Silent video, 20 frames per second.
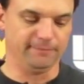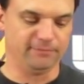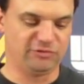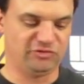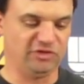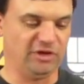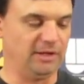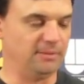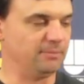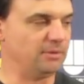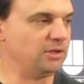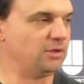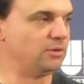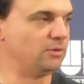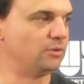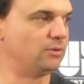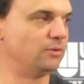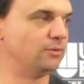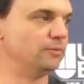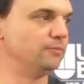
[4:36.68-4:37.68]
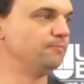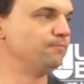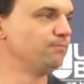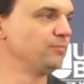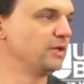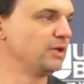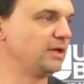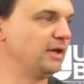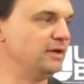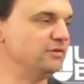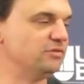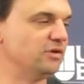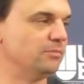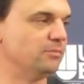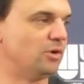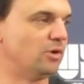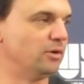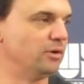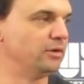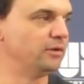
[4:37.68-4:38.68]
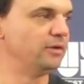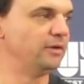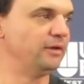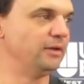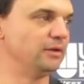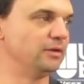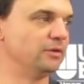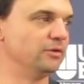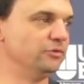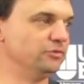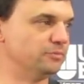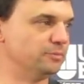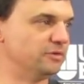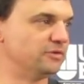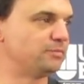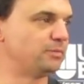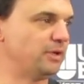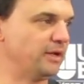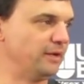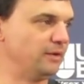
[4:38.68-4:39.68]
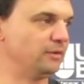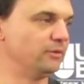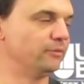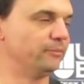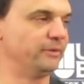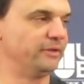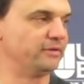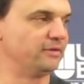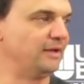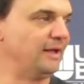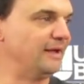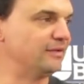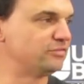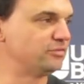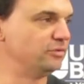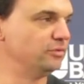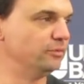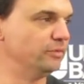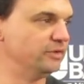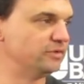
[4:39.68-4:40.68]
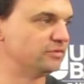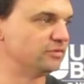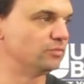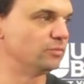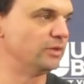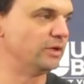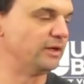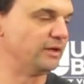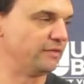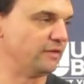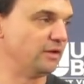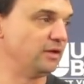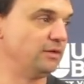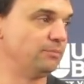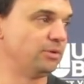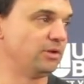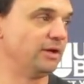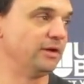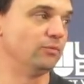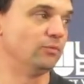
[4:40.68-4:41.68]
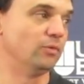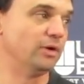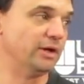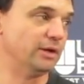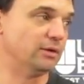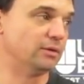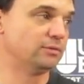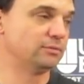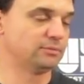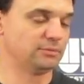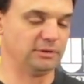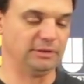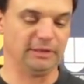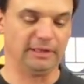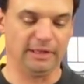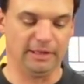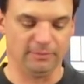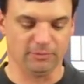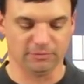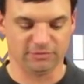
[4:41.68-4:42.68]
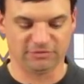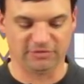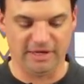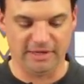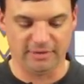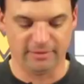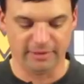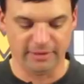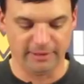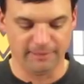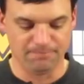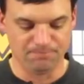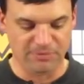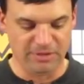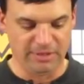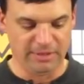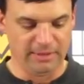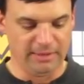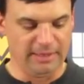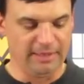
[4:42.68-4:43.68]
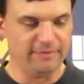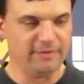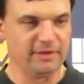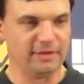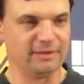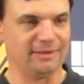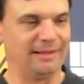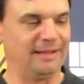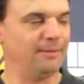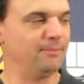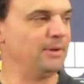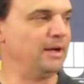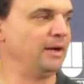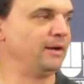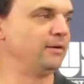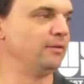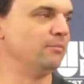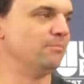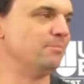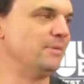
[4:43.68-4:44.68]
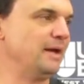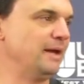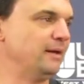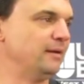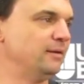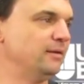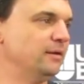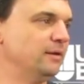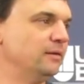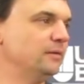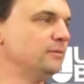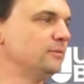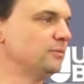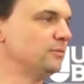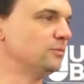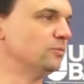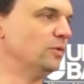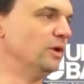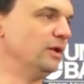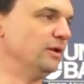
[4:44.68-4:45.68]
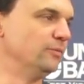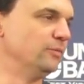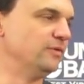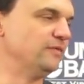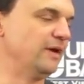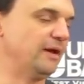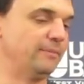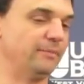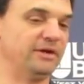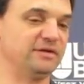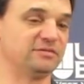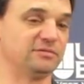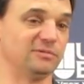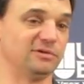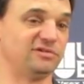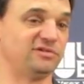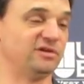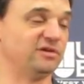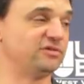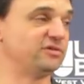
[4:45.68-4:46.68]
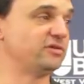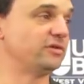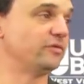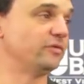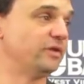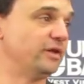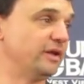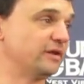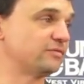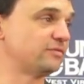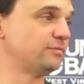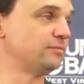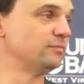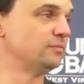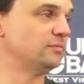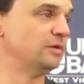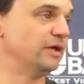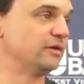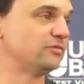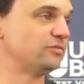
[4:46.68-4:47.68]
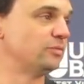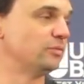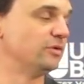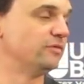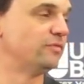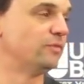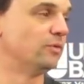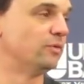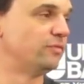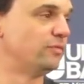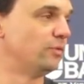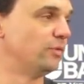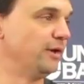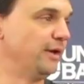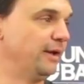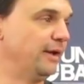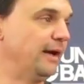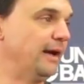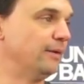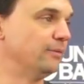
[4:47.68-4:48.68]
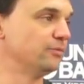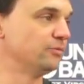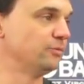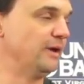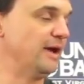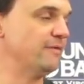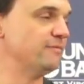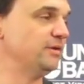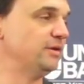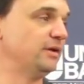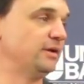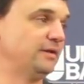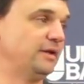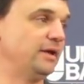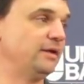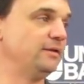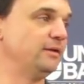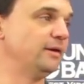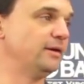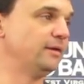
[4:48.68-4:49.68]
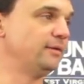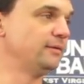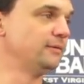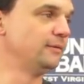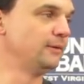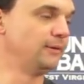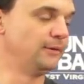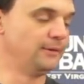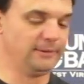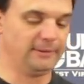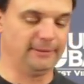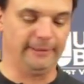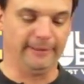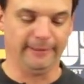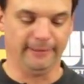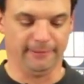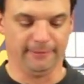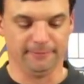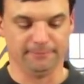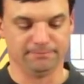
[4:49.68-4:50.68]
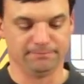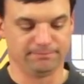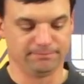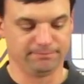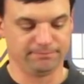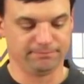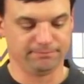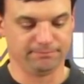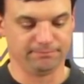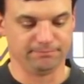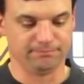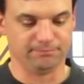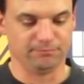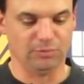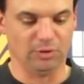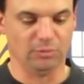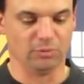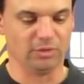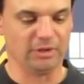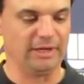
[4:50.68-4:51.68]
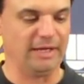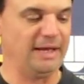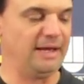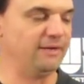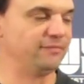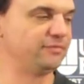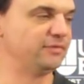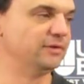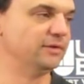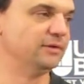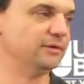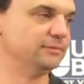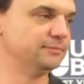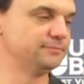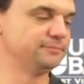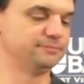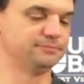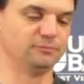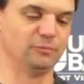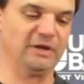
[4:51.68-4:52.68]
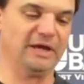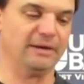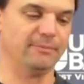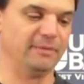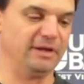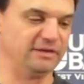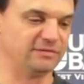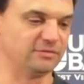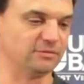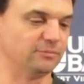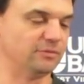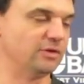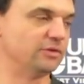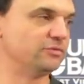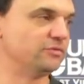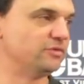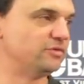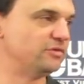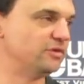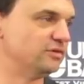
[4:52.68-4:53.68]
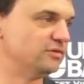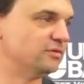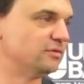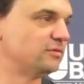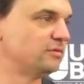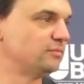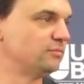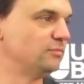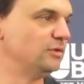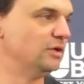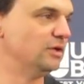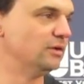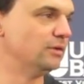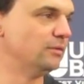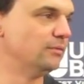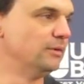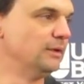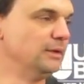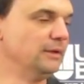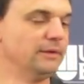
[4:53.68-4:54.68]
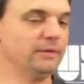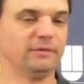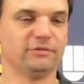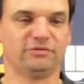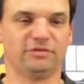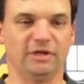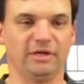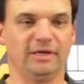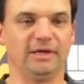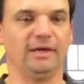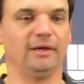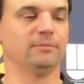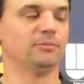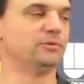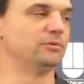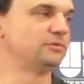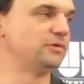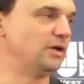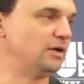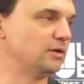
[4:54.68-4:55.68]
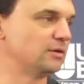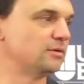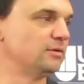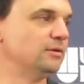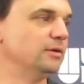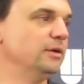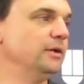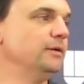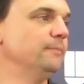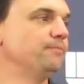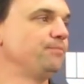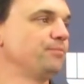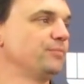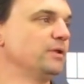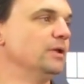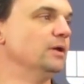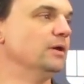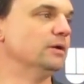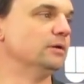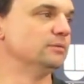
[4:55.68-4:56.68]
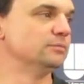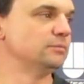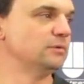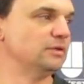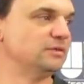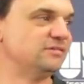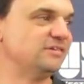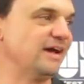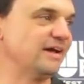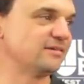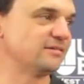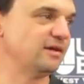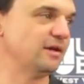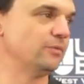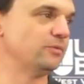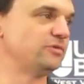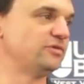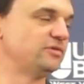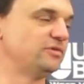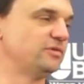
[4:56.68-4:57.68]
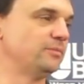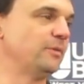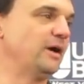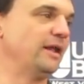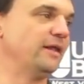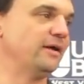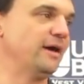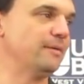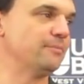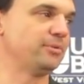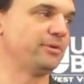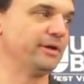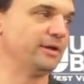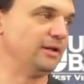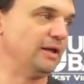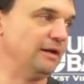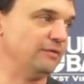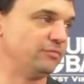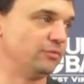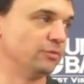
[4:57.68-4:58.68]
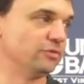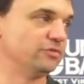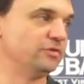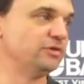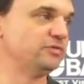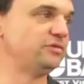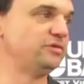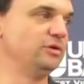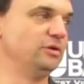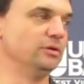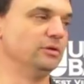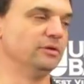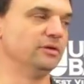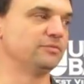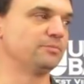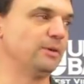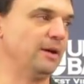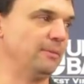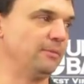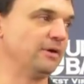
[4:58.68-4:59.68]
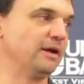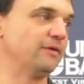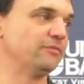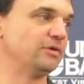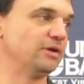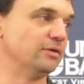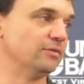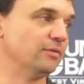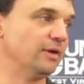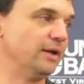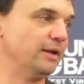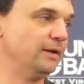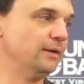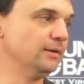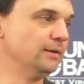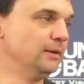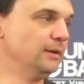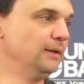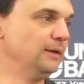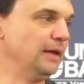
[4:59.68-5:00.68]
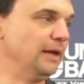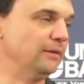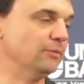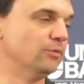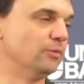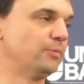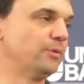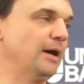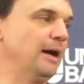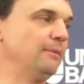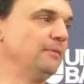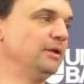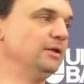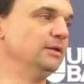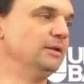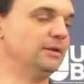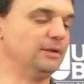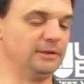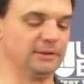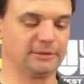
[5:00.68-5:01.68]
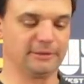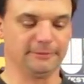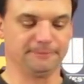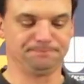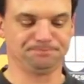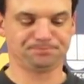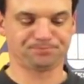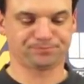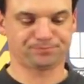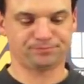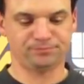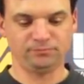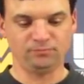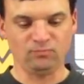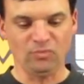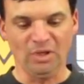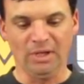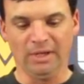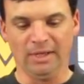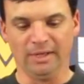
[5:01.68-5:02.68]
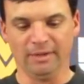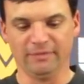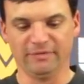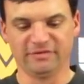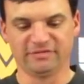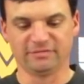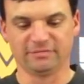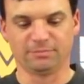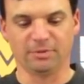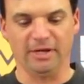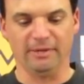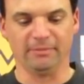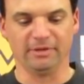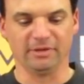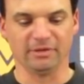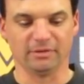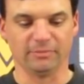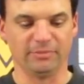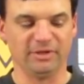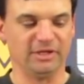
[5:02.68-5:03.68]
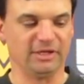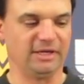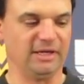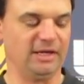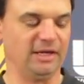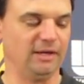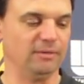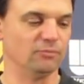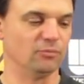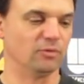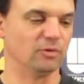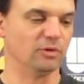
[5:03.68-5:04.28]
Sean Mahone, KJ Martin, and then Guzman's played a little bit the last 2 weeks as well. I thought he played well in the game on Saturday. And then at linebacker and Bandit, really we've got to make some decisions over the next 24 to 48 hours. We haven't done that yet, but we're going to have to we got to make some of those decisions, you know. Shane Campbell, Tonkery, you know, Zach Sandwich is somebody that hadn't played a lot for us this year that's probably going to have to get ready. And then we'll probably look, this is probably going to be a game